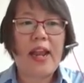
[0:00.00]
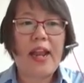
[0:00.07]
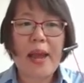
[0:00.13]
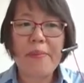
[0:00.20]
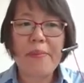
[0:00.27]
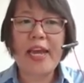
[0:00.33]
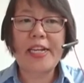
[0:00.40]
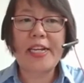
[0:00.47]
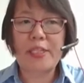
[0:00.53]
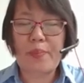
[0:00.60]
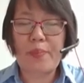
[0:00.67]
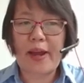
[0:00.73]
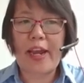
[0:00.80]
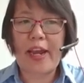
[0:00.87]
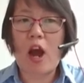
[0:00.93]
Let me
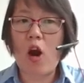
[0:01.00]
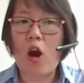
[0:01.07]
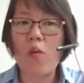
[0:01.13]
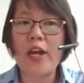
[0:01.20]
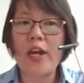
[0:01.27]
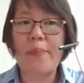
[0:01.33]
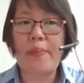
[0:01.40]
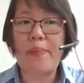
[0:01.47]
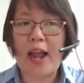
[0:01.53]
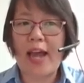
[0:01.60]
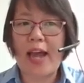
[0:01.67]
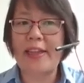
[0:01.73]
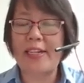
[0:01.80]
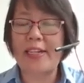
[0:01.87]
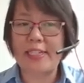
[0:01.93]
explain how we
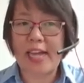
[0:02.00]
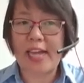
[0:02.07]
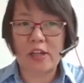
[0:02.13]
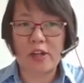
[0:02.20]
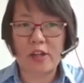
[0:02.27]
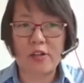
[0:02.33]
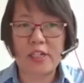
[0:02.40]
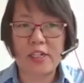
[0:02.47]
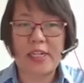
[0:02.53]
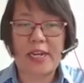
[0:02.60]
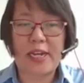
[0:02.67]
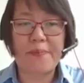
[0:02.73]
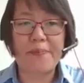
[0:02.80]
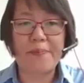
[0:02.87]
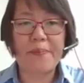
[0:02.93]
apply this
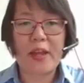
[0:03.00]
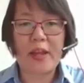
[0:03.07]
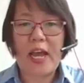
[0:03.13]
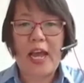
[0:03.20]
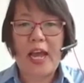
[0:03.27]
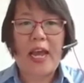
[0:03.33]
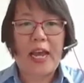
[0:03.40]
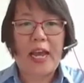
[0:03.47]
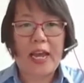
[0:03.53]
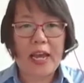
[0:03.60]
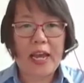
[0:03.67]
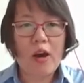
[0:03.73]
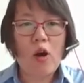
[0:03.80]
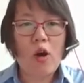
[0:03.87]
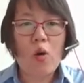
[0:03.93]
technology.
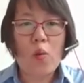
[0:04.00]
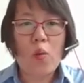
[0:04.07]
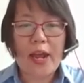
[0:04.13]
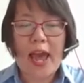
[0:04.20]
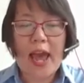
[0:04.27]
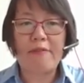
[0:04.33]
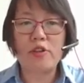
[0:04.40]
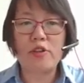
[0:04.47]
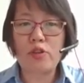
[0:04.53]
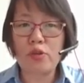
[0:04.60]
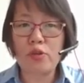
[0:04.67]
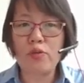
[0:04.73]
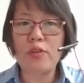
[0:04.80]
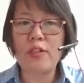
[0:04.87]
Here we have two